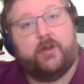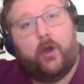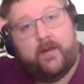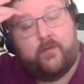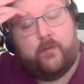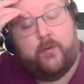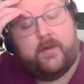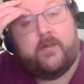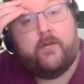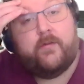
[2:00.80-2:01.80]
you're going through
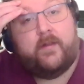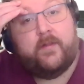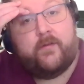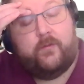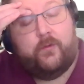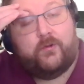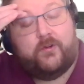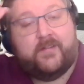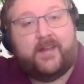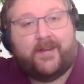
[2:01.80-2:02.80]
and using those
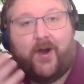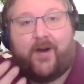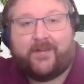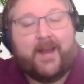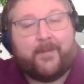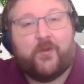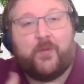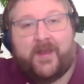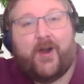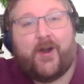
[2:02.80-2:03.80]
tools, and oftentimes it'll
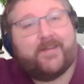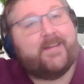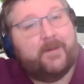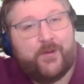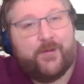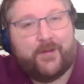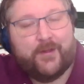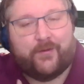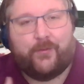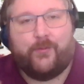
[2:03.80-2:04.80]
be our team using
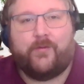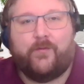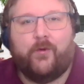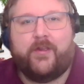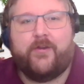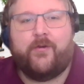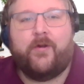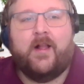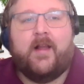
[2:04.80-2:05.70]
those tools for you,